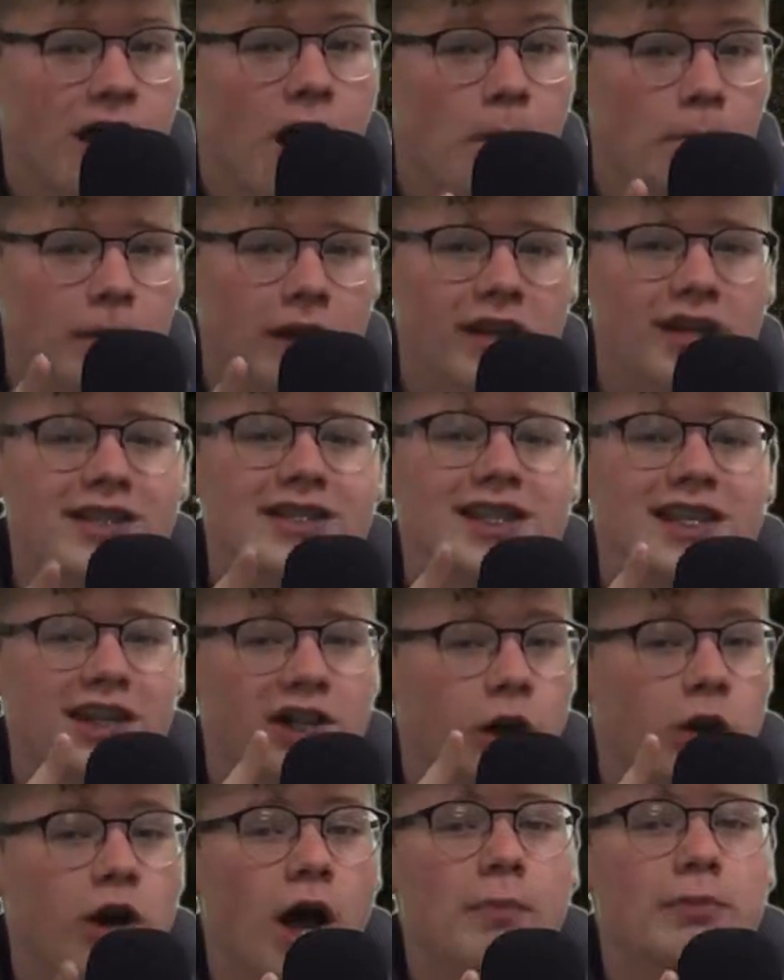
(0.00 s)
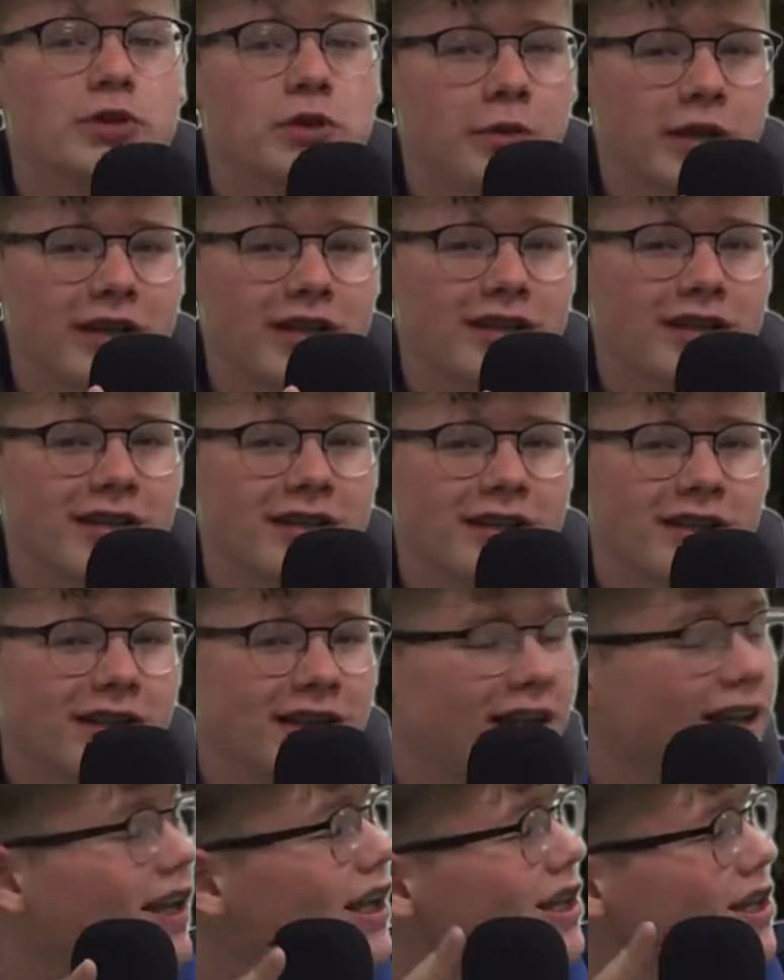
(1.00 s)
But at least he can own up to it.
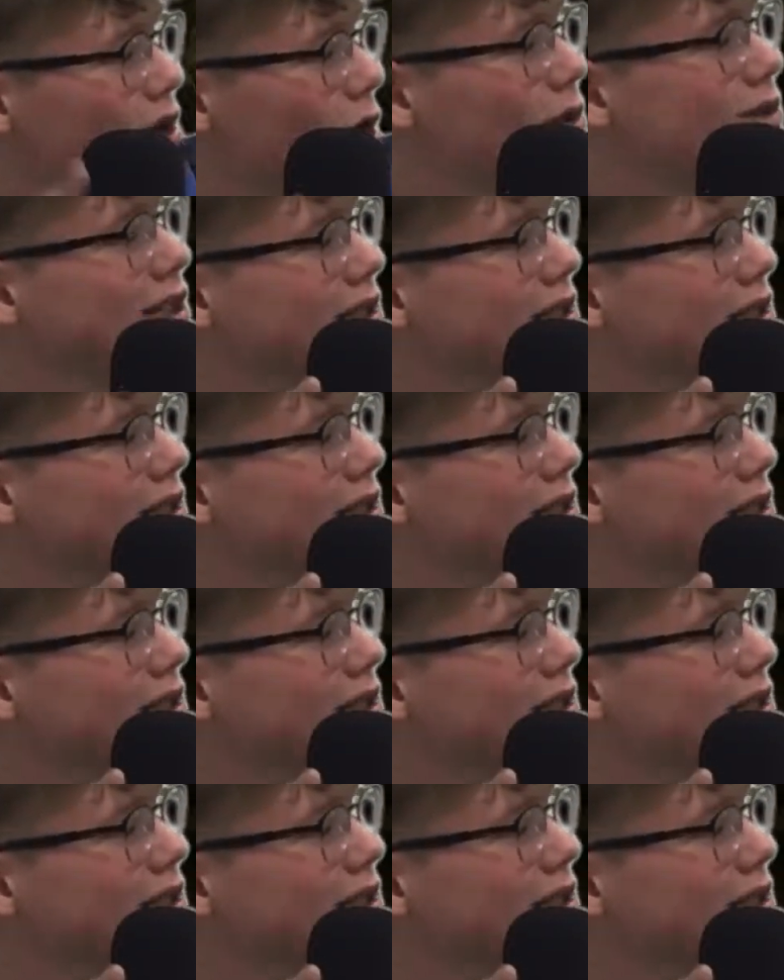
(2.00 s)
He knows